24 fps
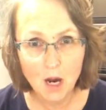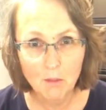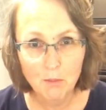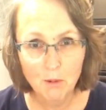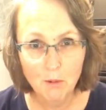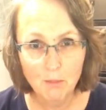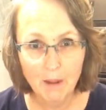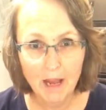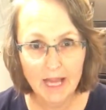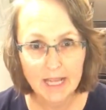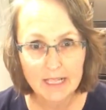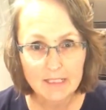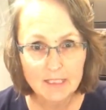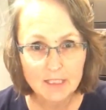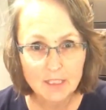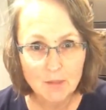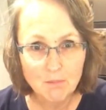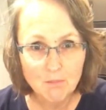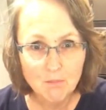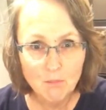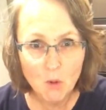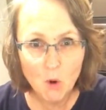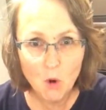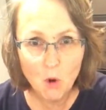I can
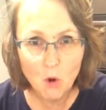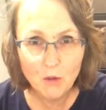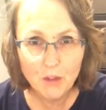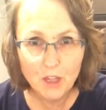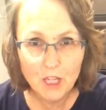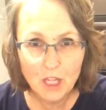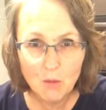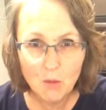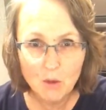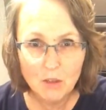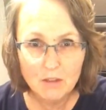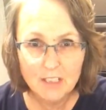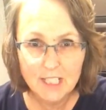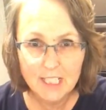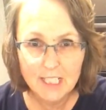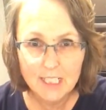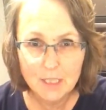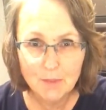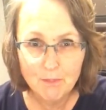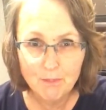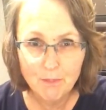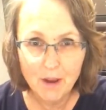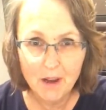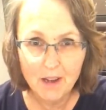carry on all the way
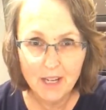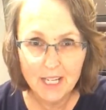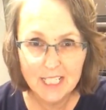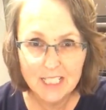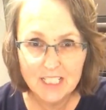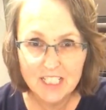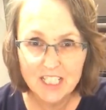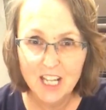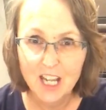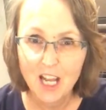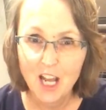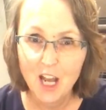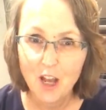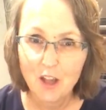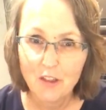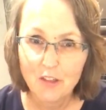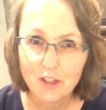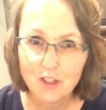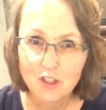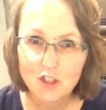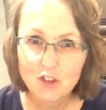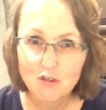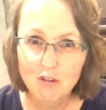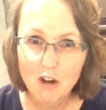over that. You don't need to
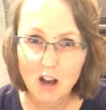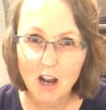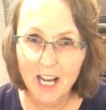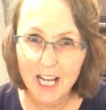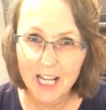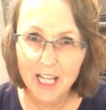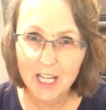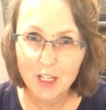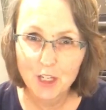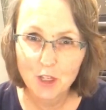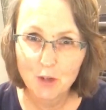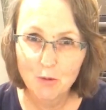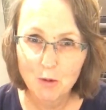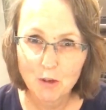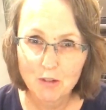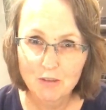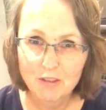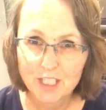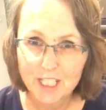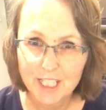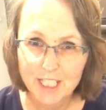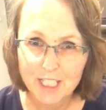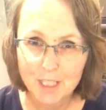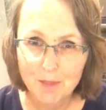be scared of
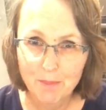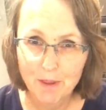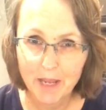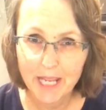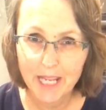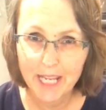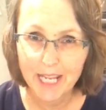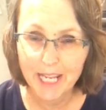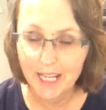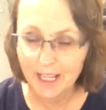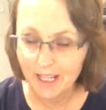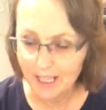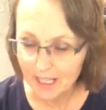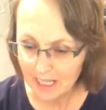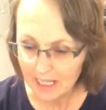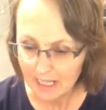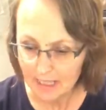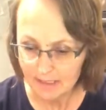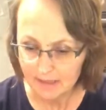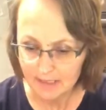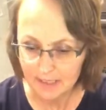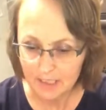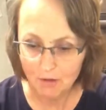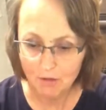it. The
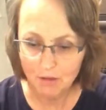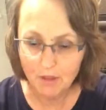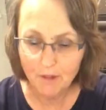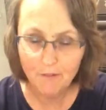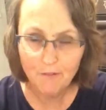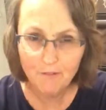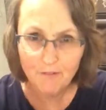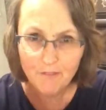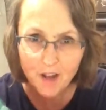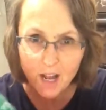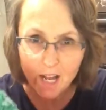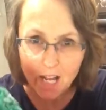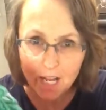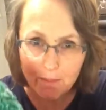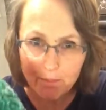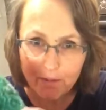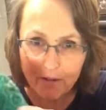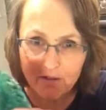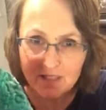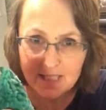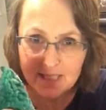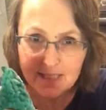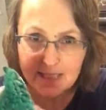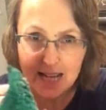fibres are
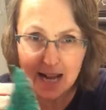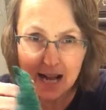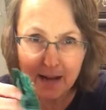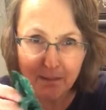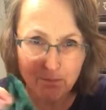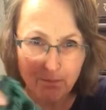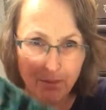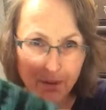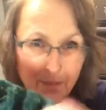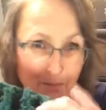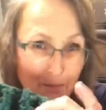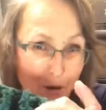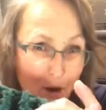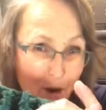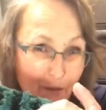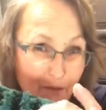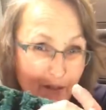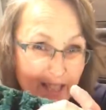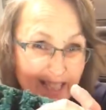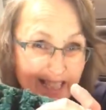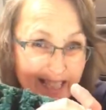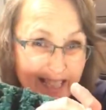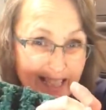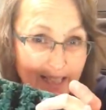made in a
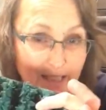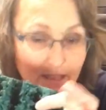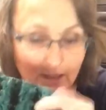way that